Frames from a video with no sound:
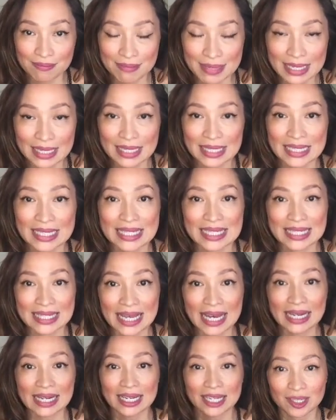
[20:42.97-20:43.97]
because
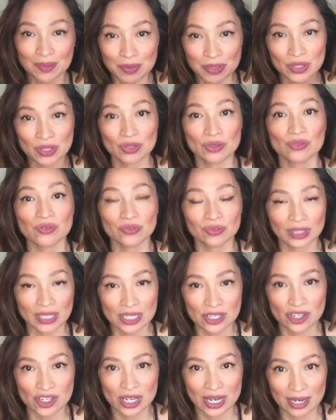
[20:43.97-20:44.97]
that helps to
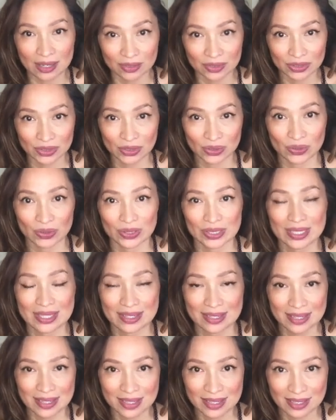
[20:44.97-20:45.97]
flush out your
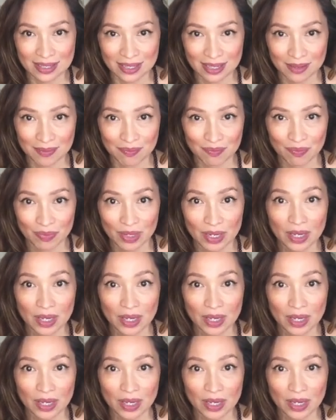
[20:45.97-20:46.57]
system.